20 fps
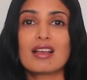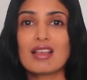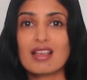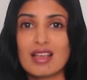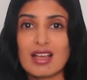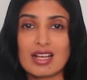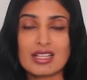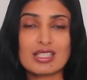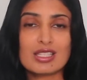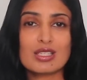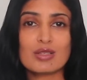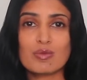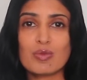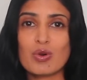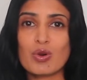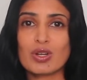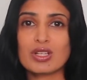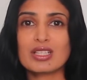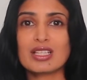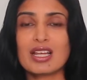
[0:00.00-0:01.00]
gut
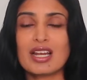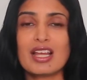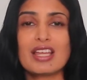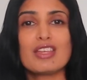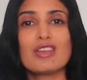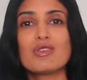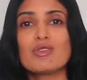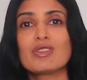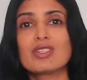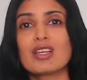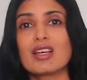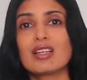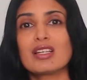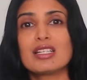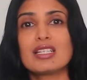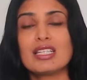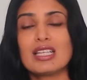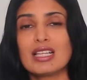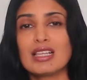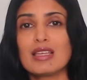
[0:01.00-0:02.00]
support that I use on
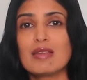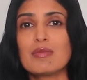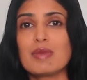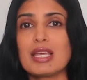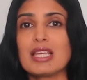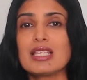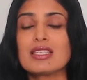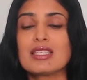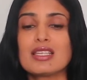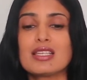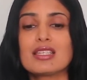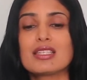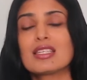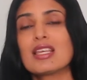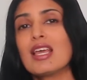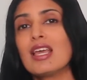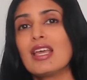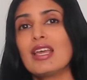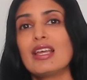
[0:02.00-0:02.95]
a daily basis.